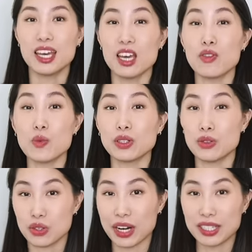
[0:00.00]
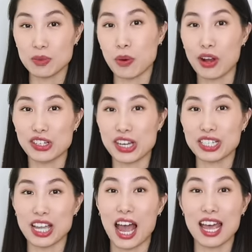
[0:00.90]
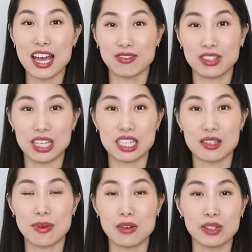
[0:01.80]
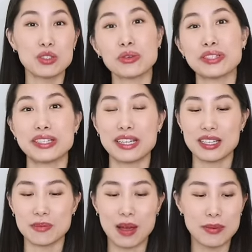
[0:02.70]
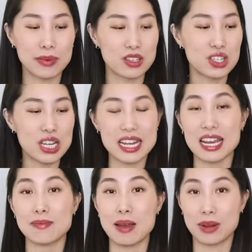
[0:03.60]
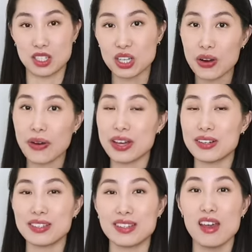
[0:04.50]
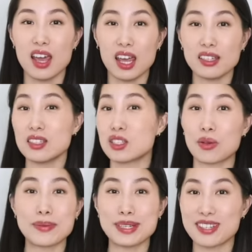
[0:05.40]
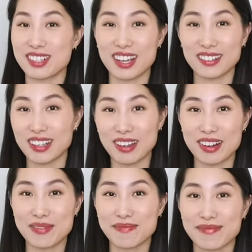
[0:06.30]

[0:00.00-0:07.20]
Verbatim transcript: If you want to try this project, I have linked my resources, my machine, and my materials in the description down here.